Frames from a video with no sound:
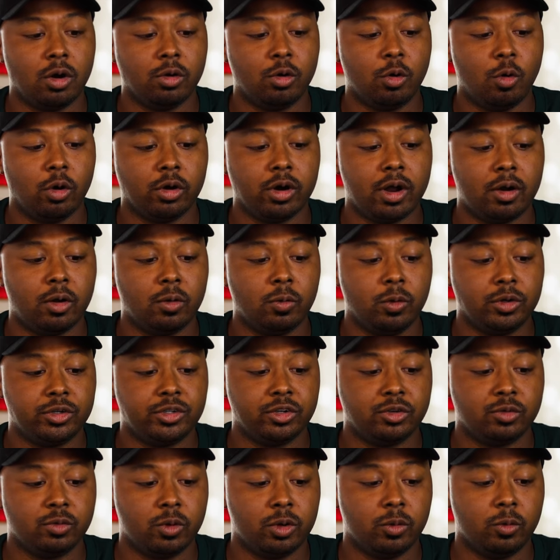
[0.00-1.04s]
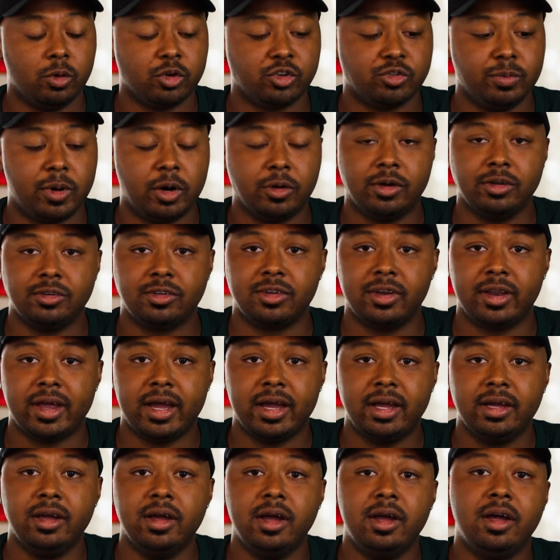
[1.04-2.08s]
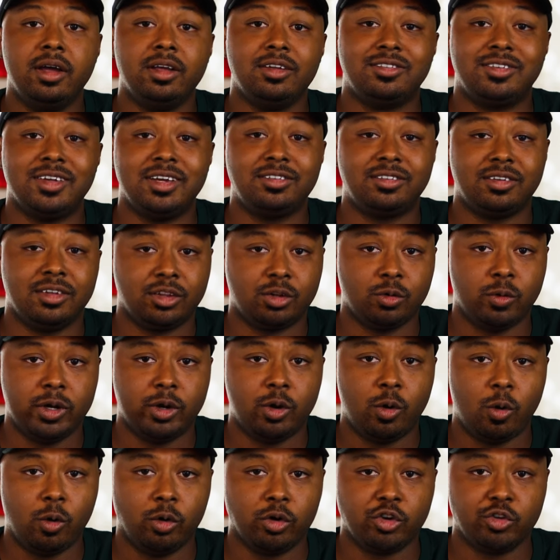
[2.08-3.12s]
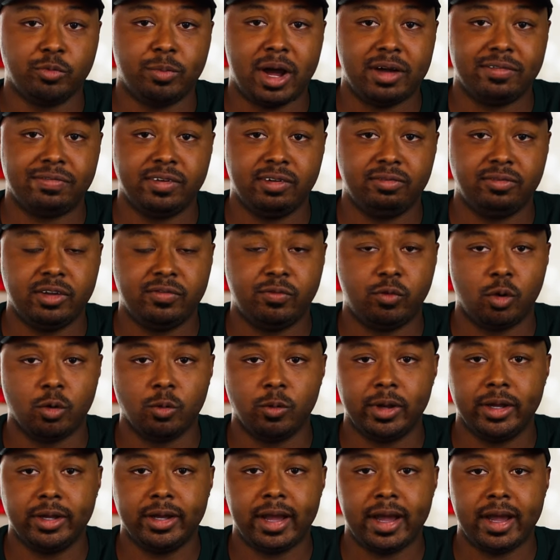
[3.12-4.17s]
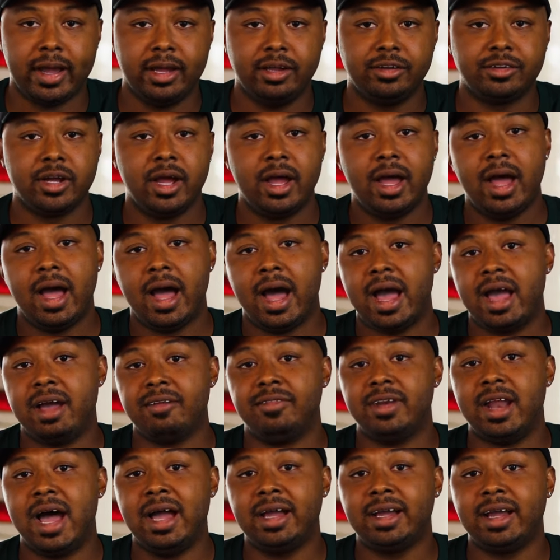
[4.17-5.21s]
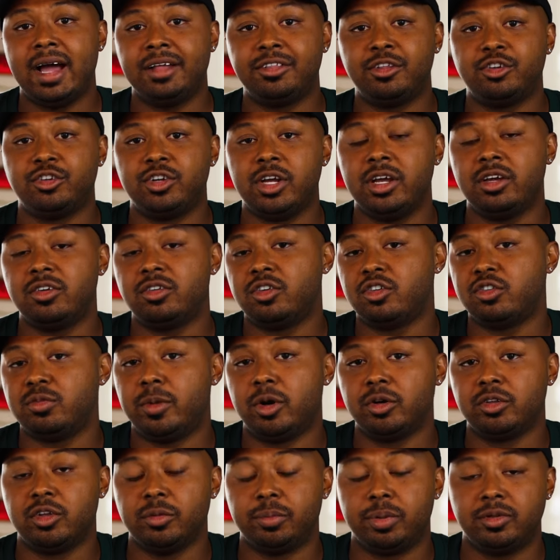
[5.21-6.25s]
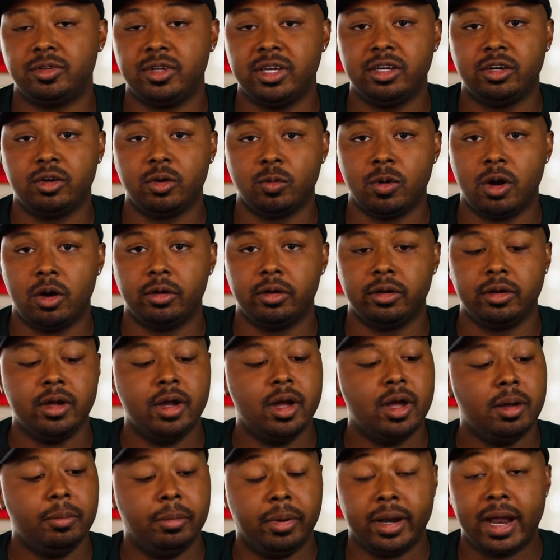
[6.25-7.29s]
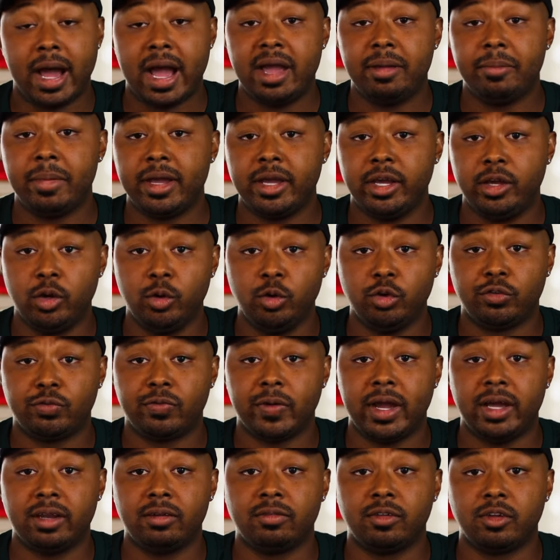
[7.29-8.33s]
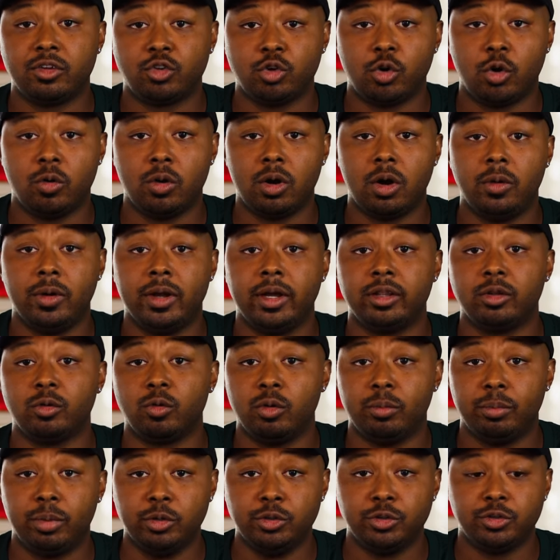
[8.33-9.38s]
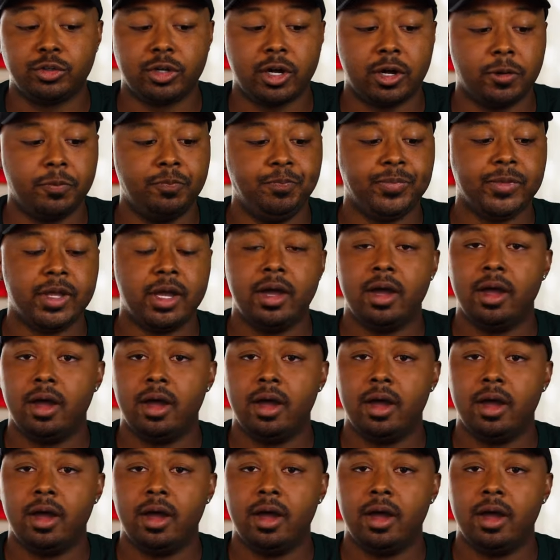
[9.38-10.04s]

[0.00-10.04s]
Gordo, which is what we're smoking today, 6¾ by 54 ring gauge. I have not got the chance to smoke the Petite Corona, but I am a huge fan of the Toro and the Robusto.